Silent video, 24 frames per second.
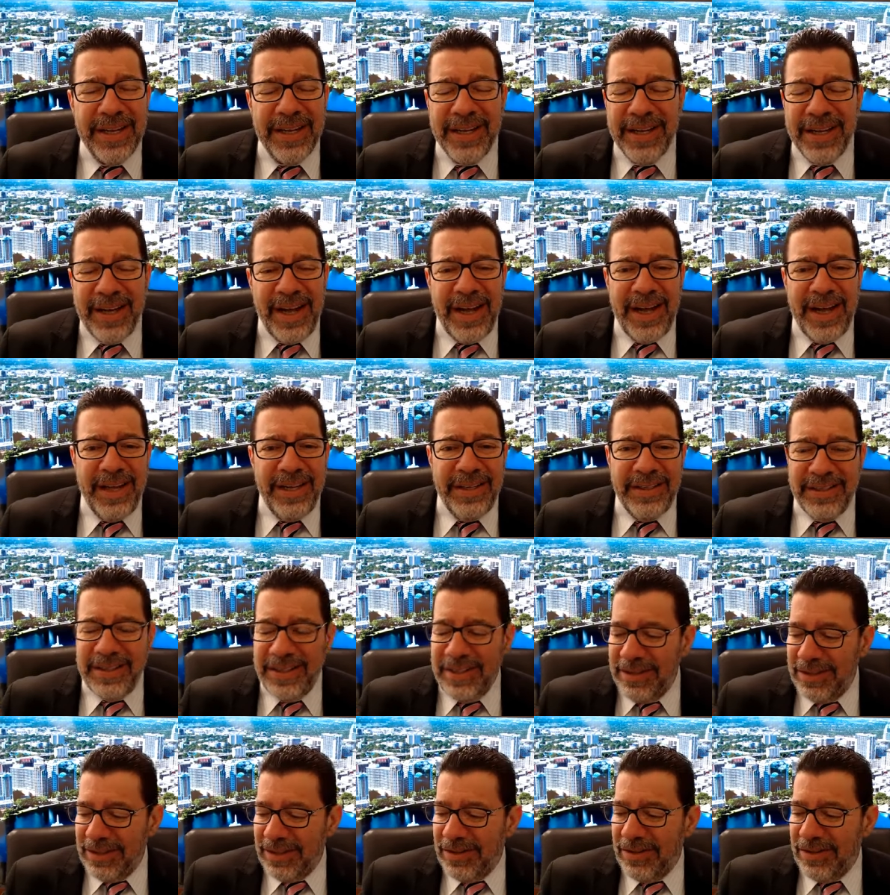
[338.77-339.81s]
I, I
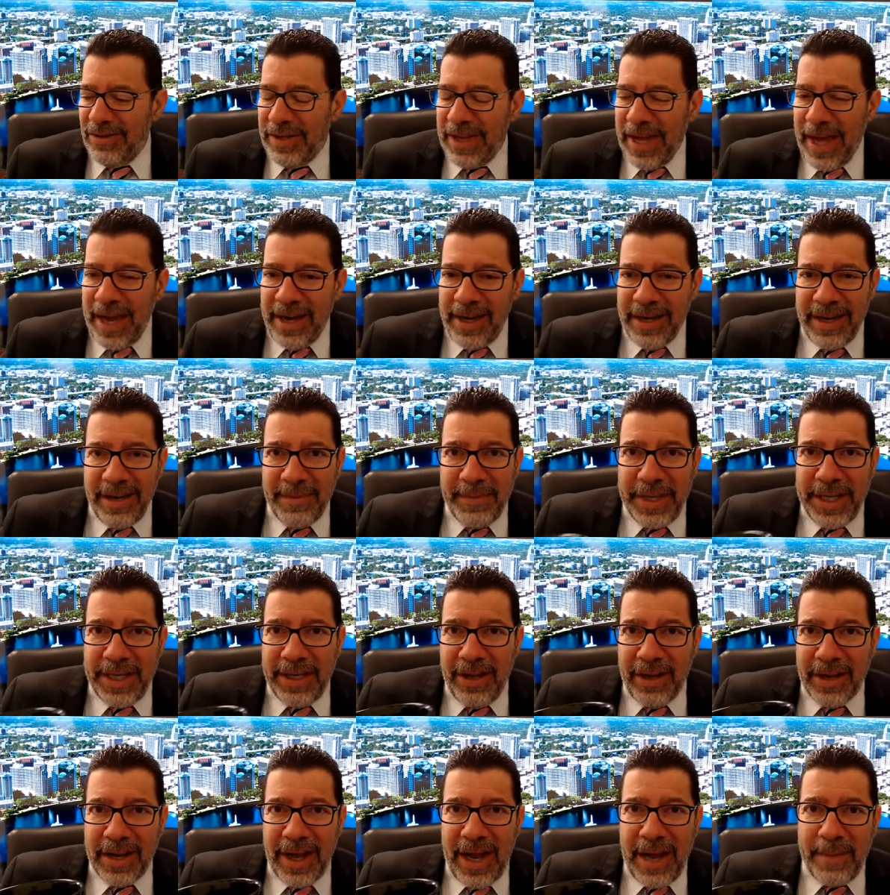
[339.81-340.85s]
just don't get it. I mean,
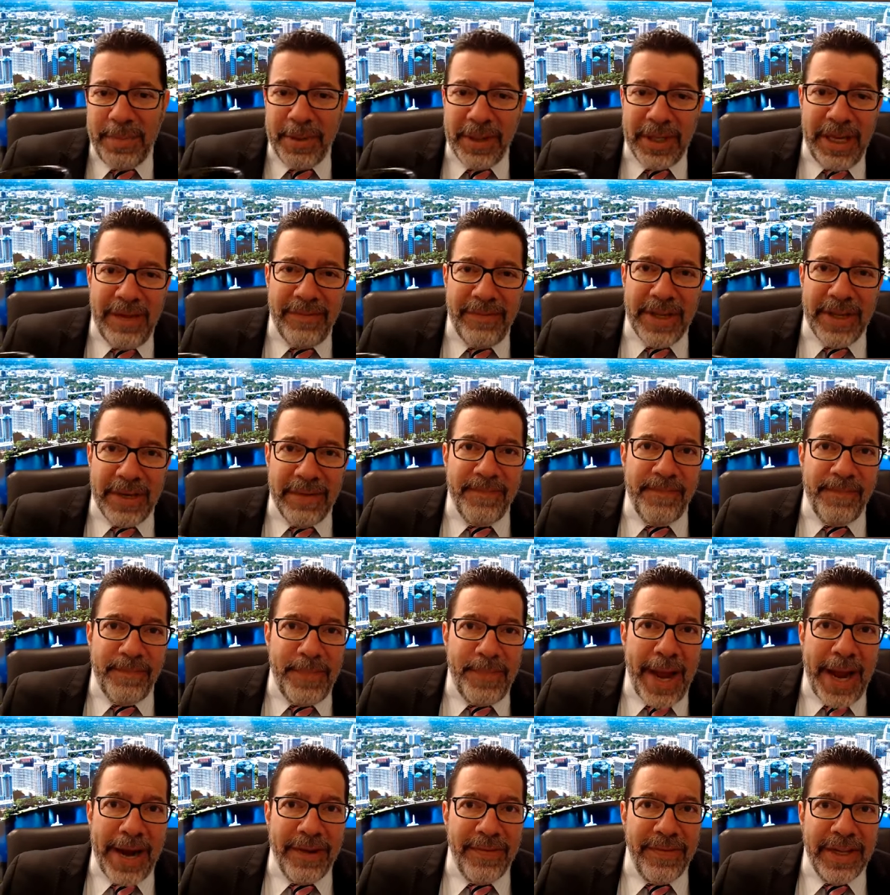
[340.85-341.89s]
look, I believed it
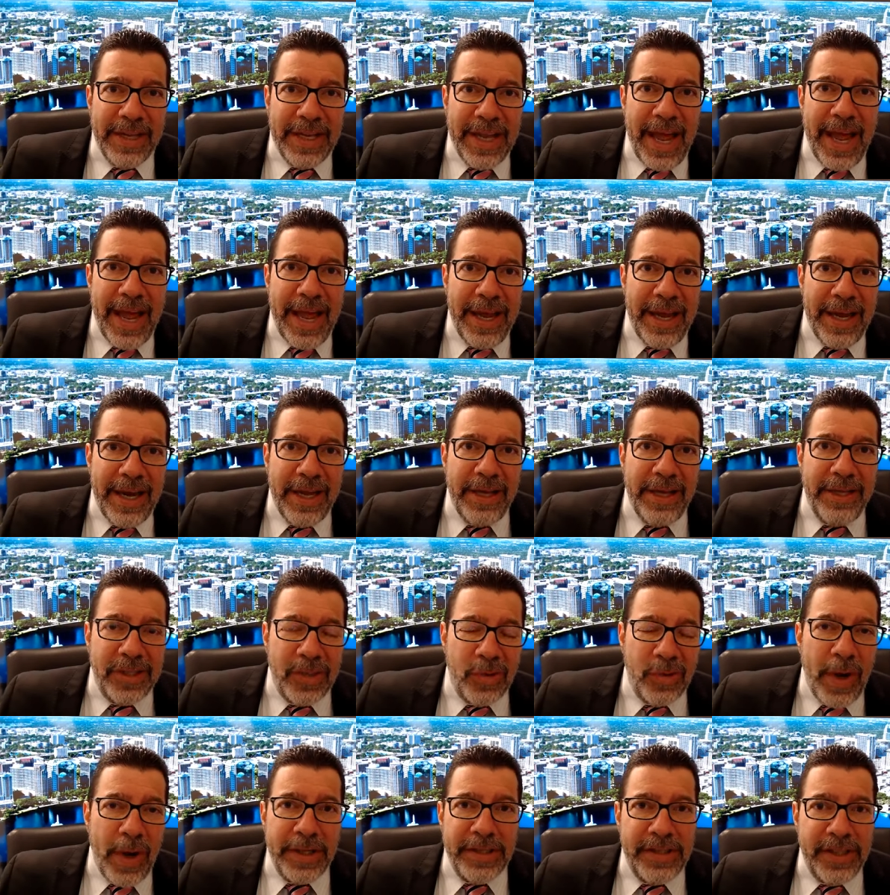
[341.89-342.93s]
back in the day, and I used to
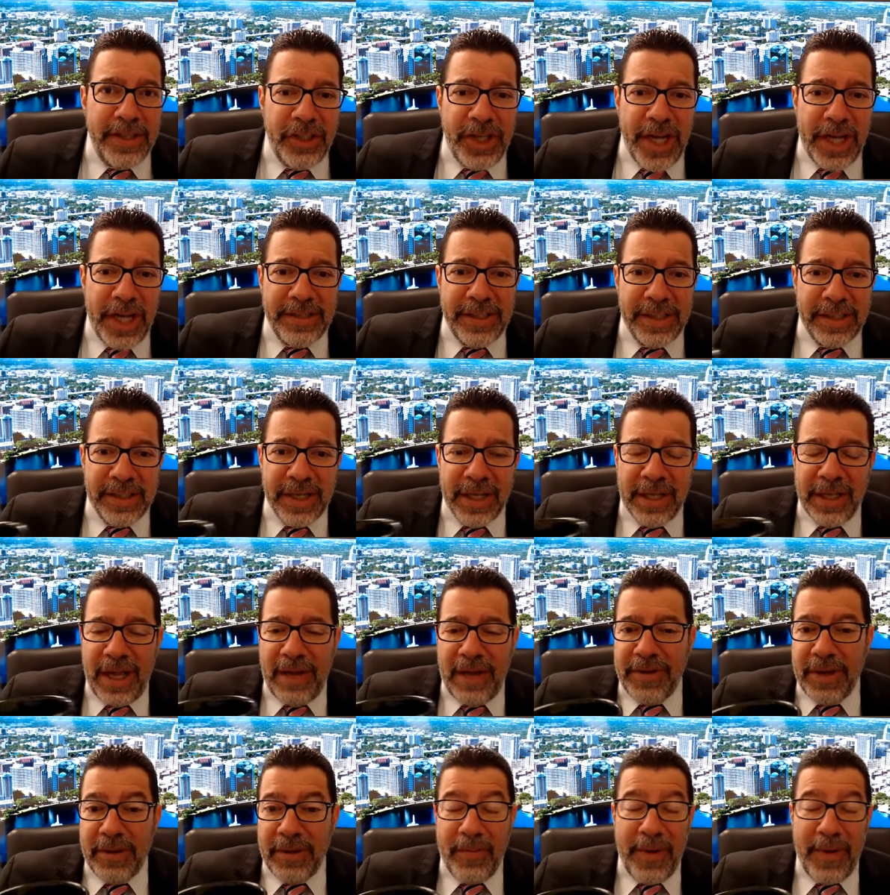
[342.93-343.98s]
watch the Jetsons. I
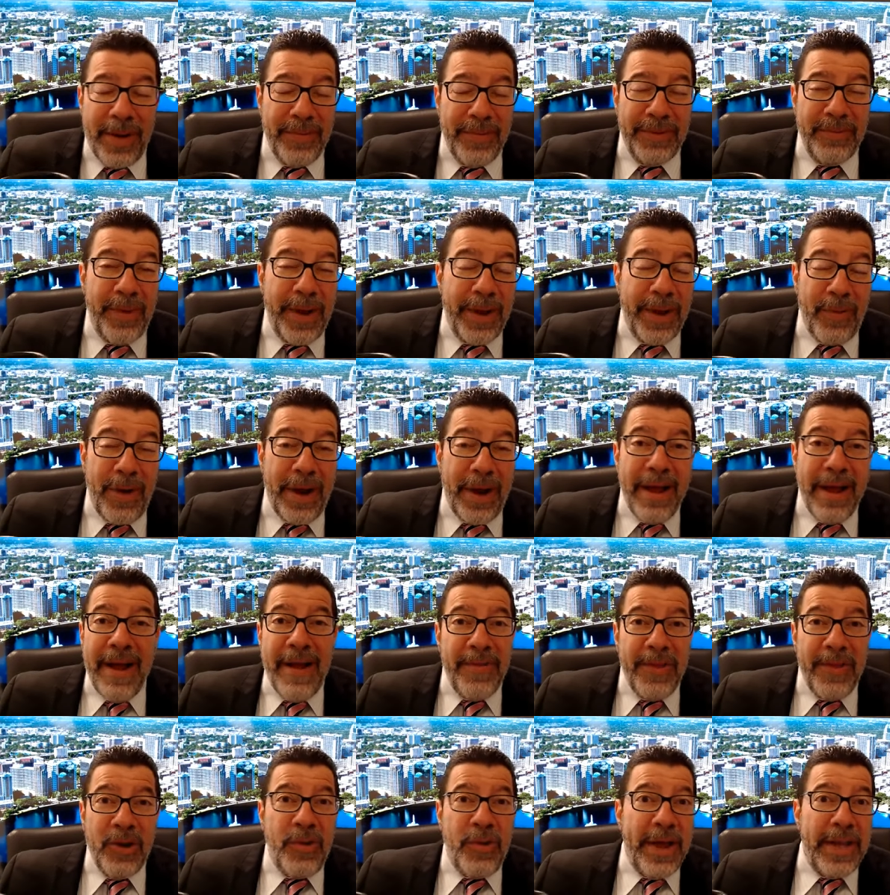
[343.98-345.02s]
loved it. Right, by the way,
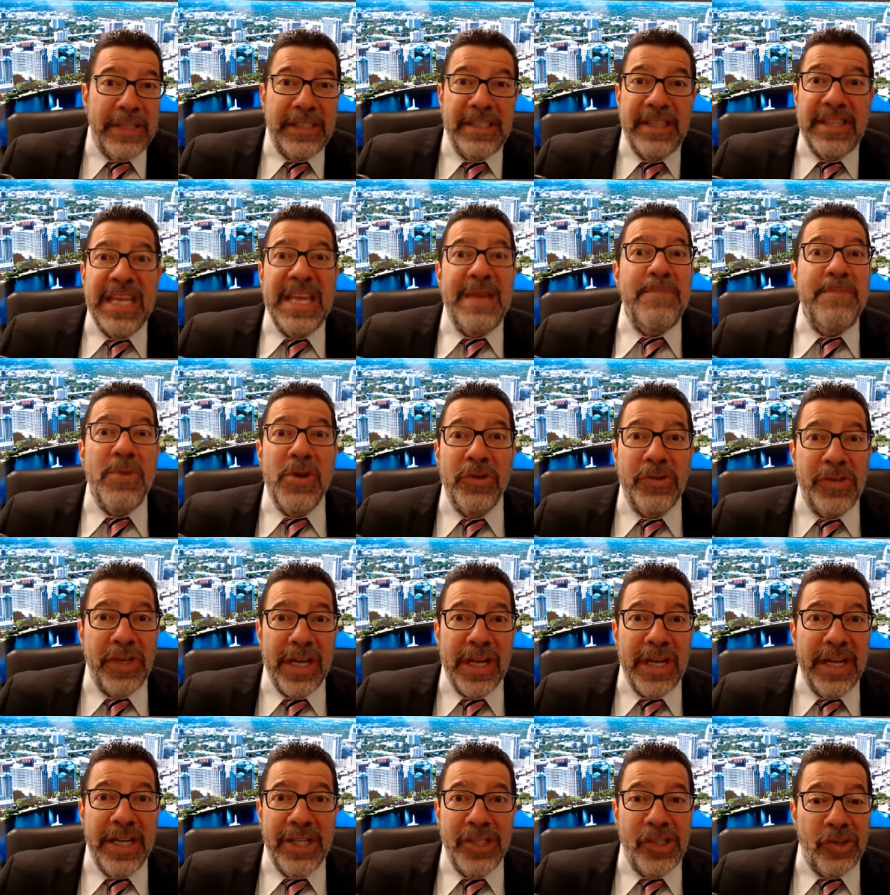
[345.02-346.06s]
the greatest theme music
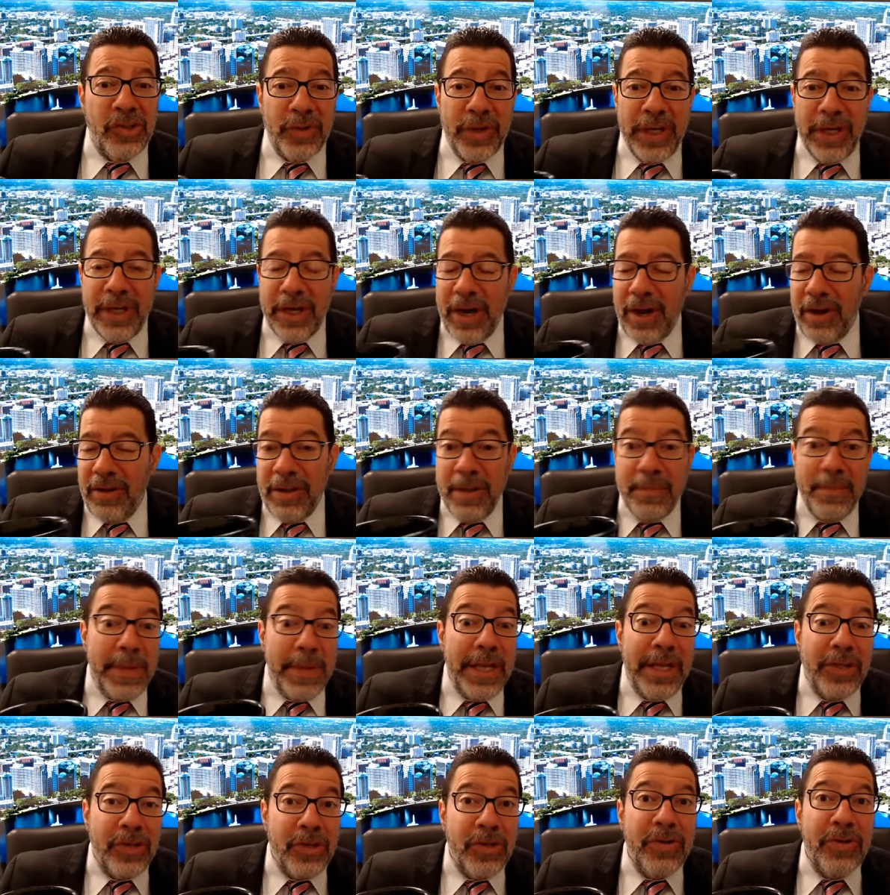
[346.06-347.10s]
in history, you know, the
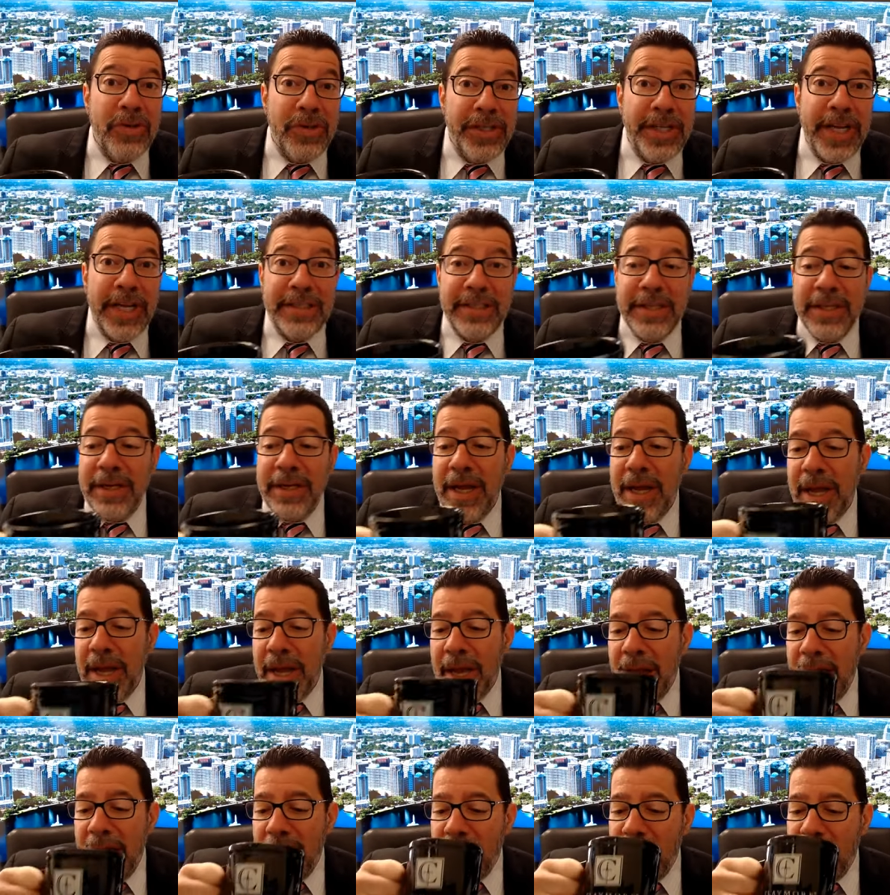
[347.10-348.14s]
Meet George Jetson.
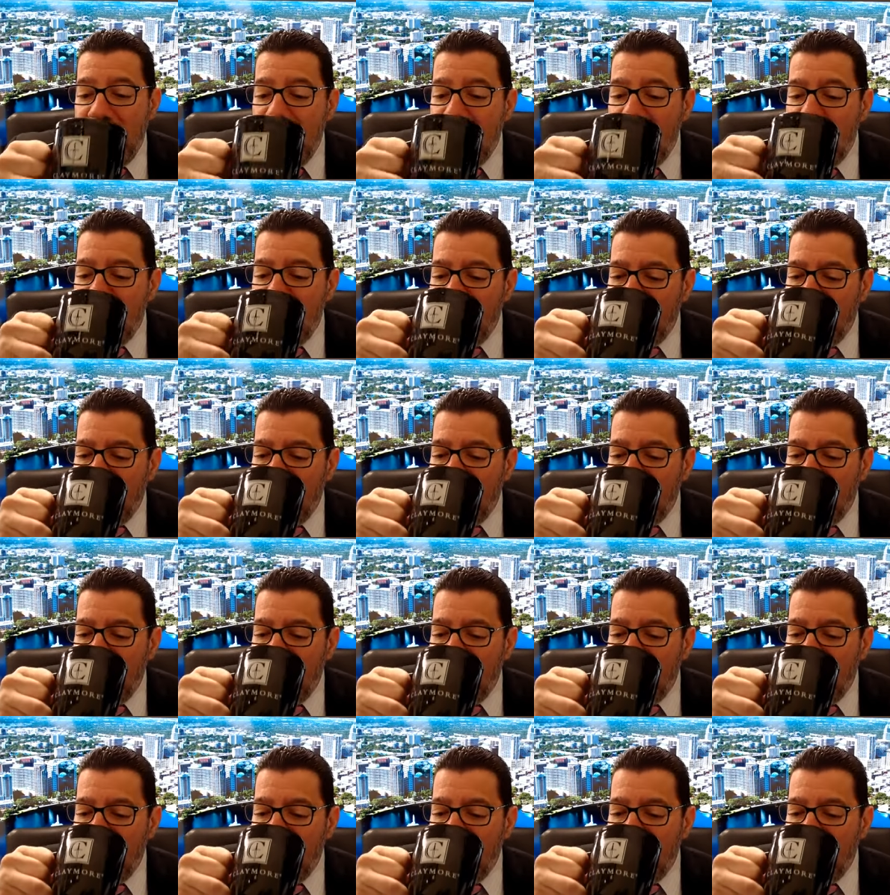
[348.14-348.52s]
Anyway,